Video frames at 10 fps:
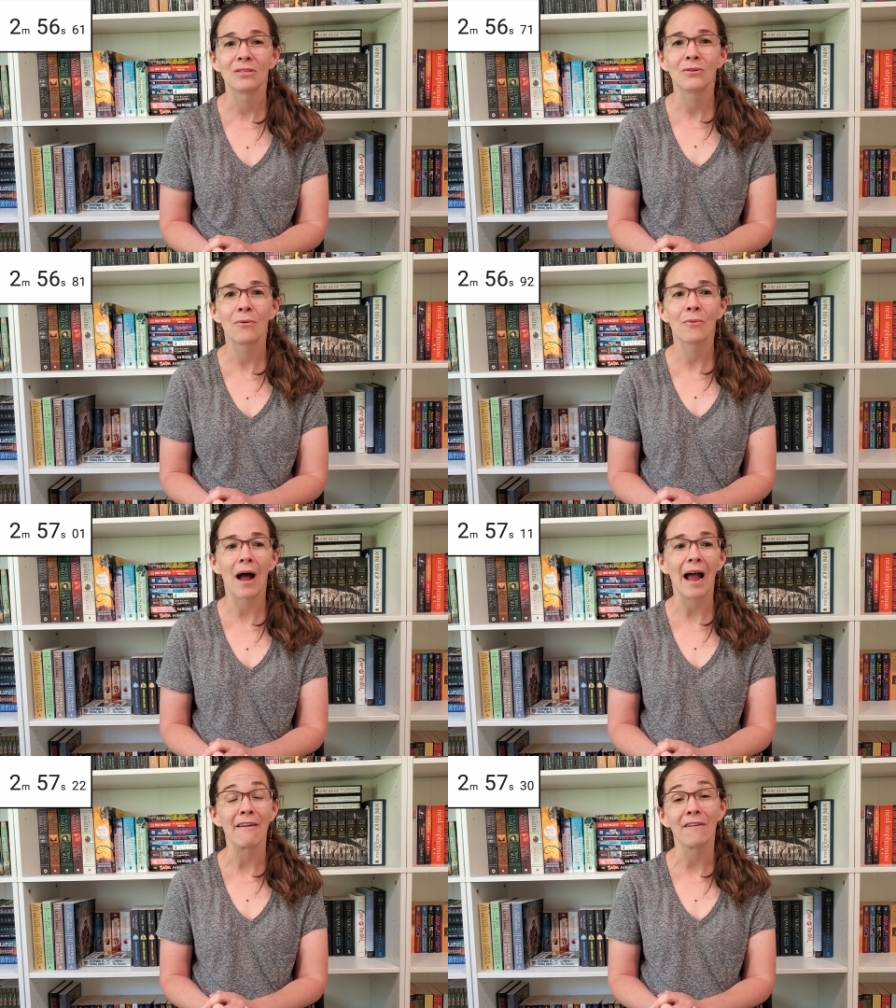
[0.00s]
So
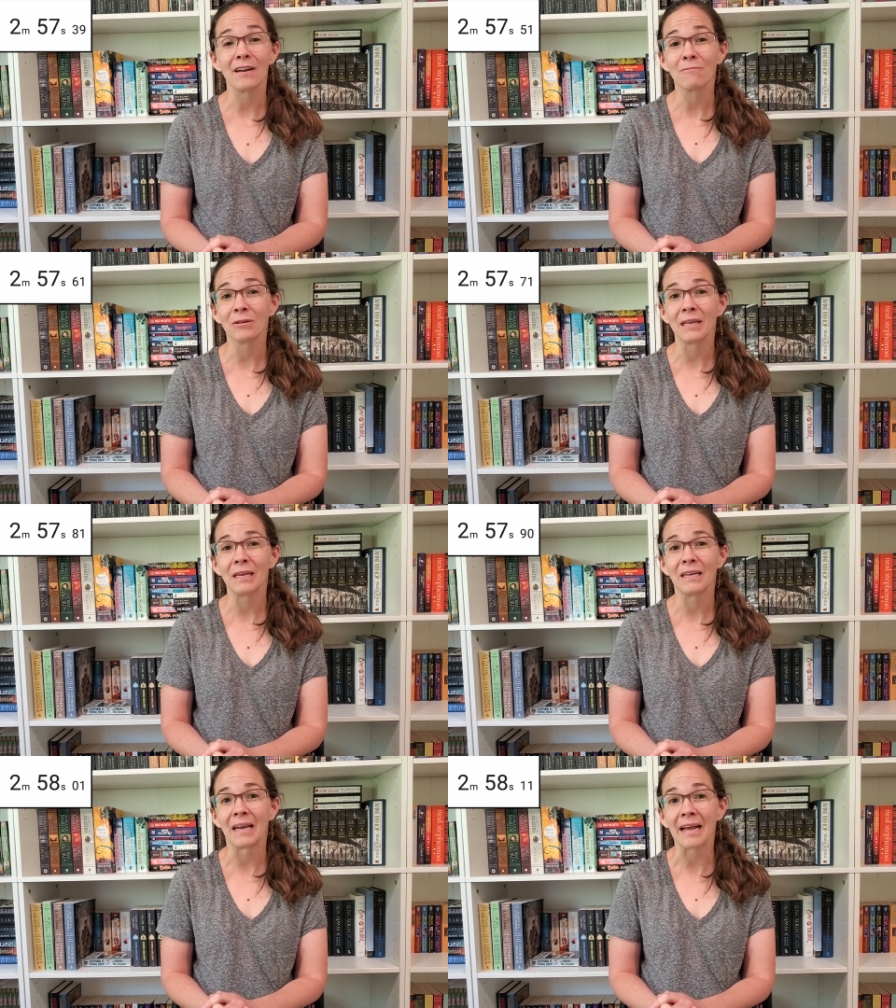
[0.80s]
I find it
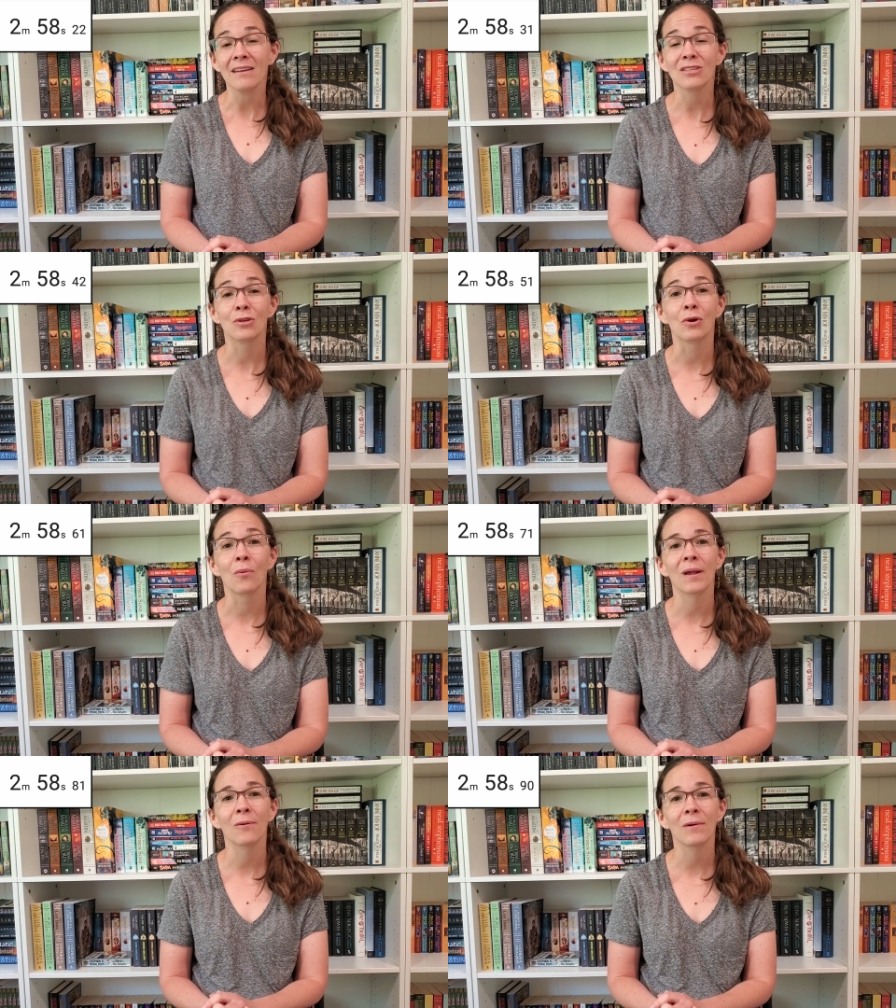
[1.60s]
really nice. They're
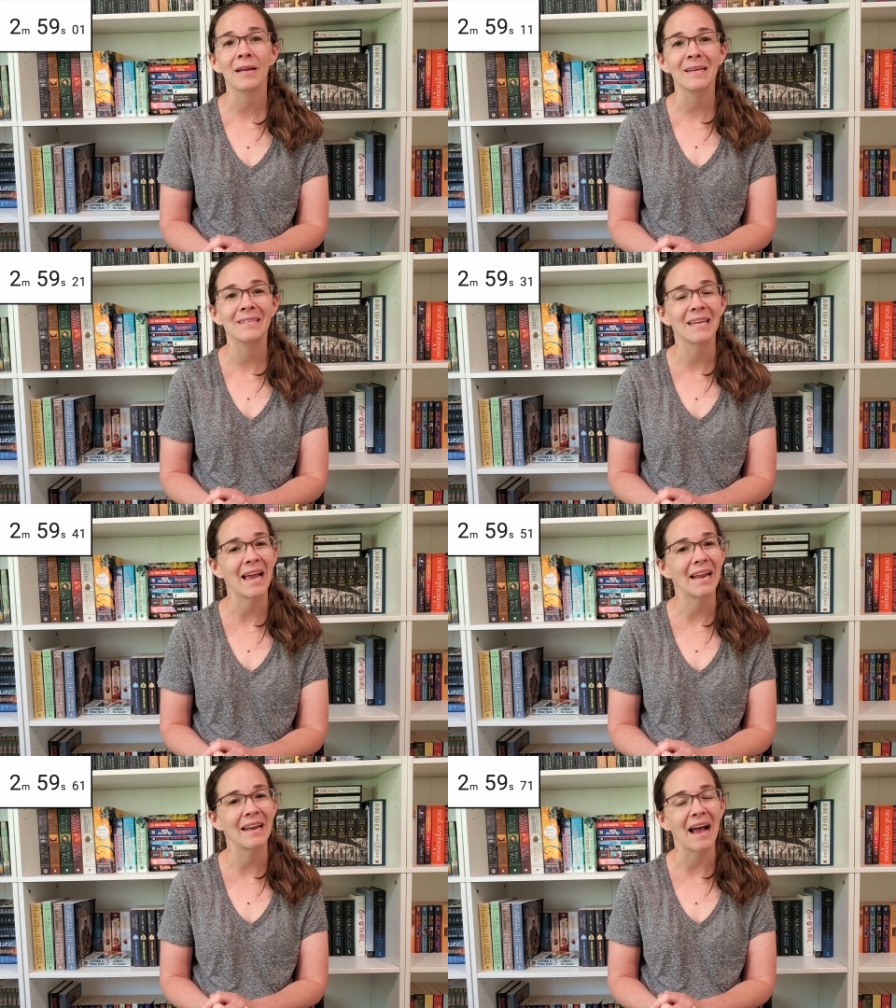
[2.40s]
quick reads
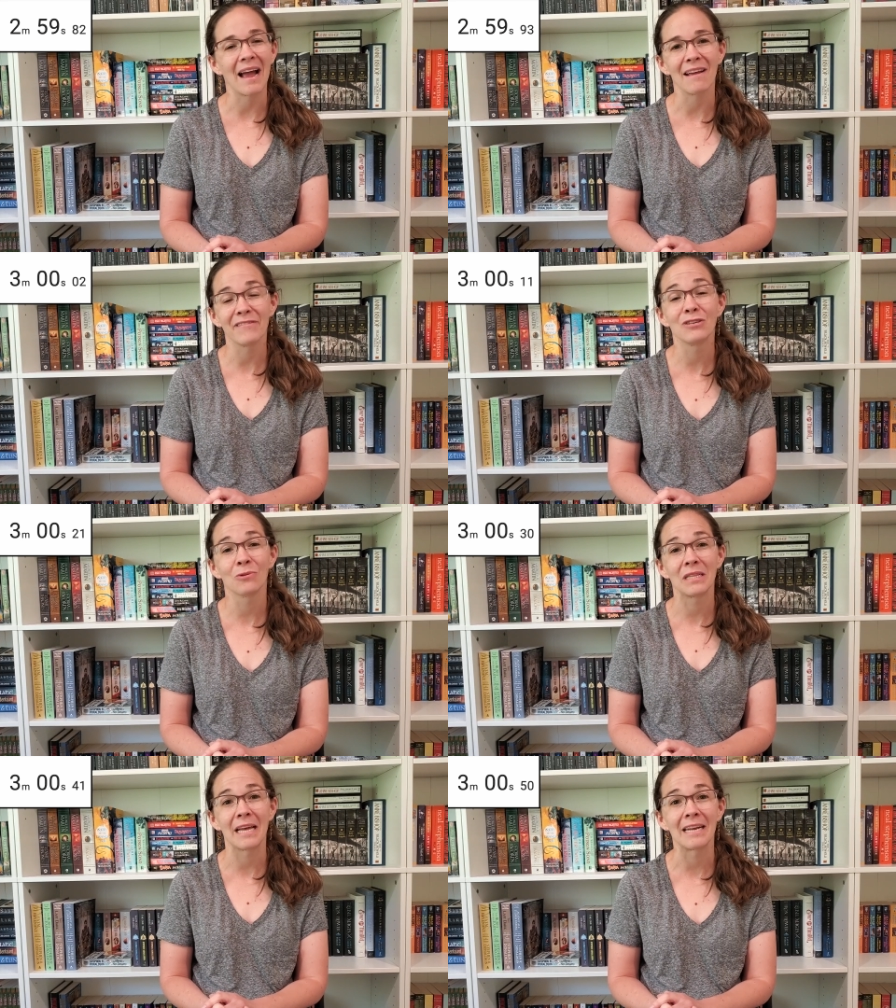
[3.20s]
and I've
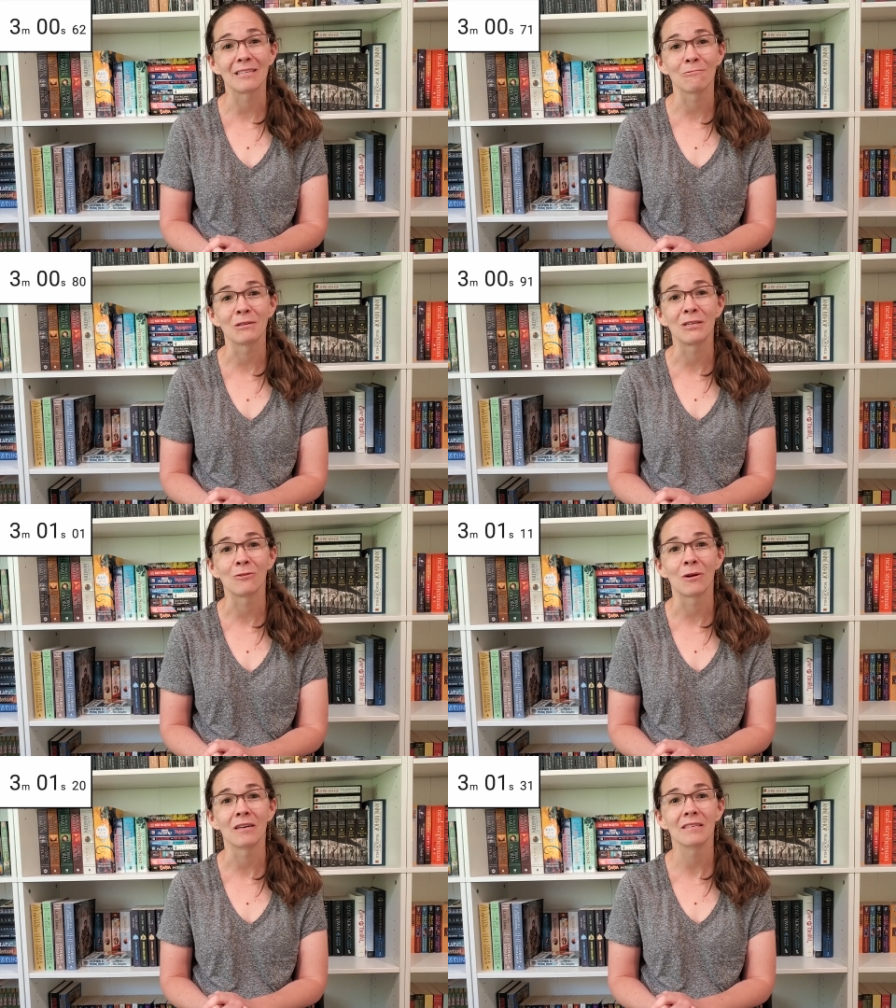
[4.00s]
enjoyed that as a
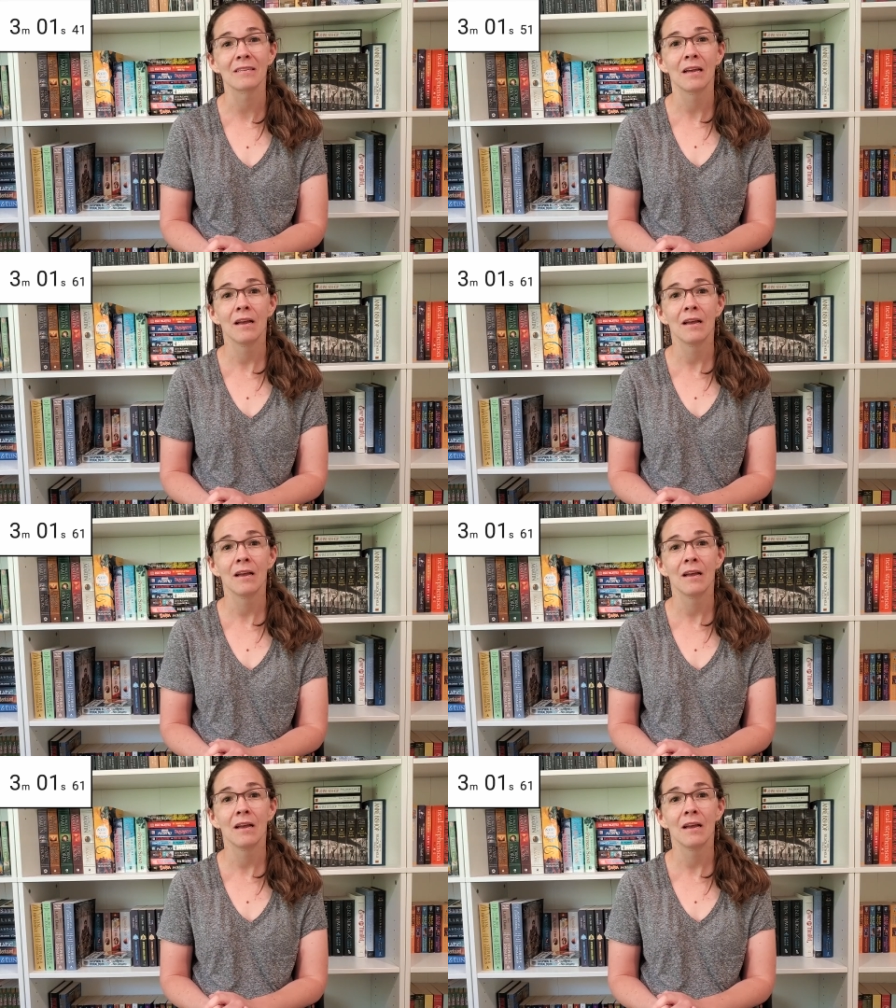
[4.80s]
resource.